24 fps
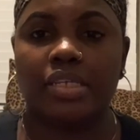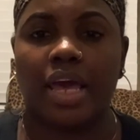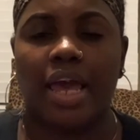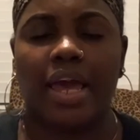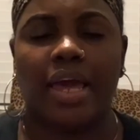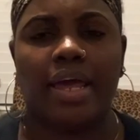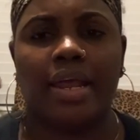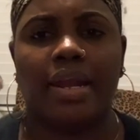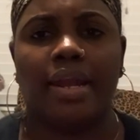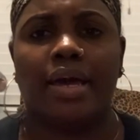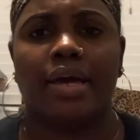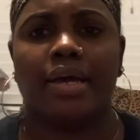
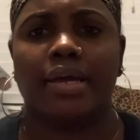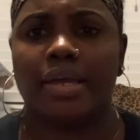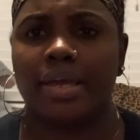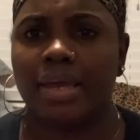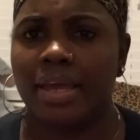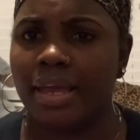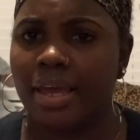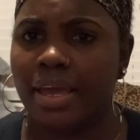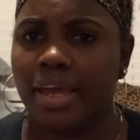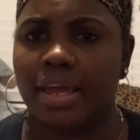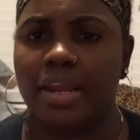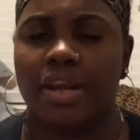And
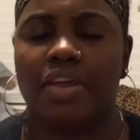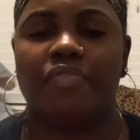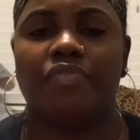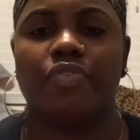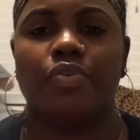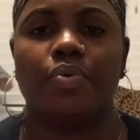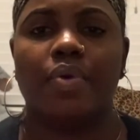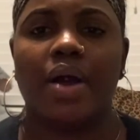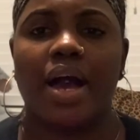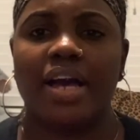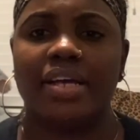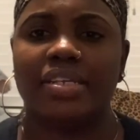again, if
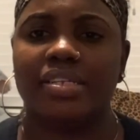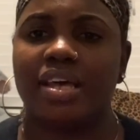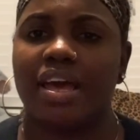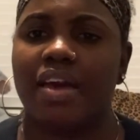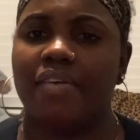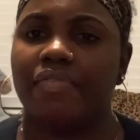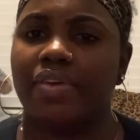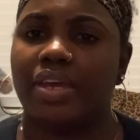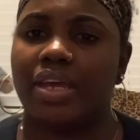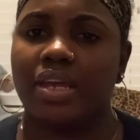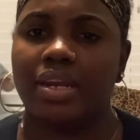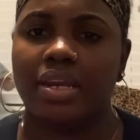you guys have
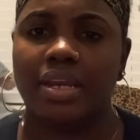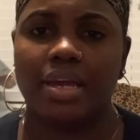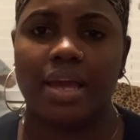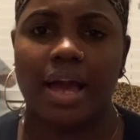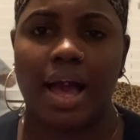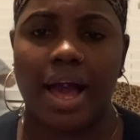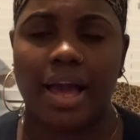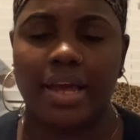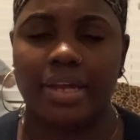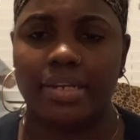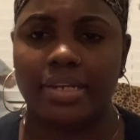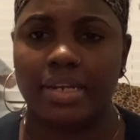any
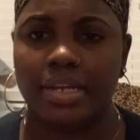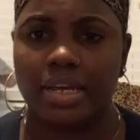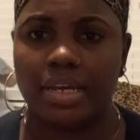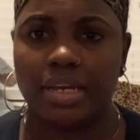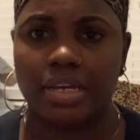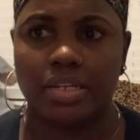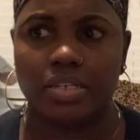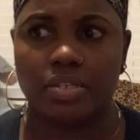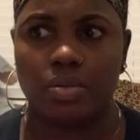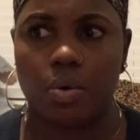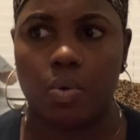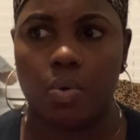
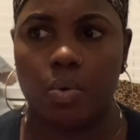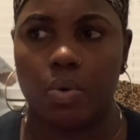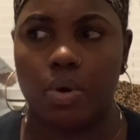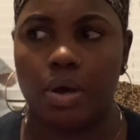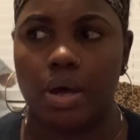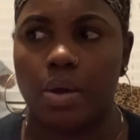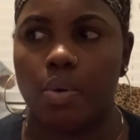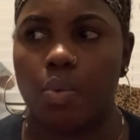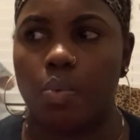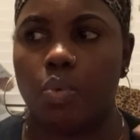ideas on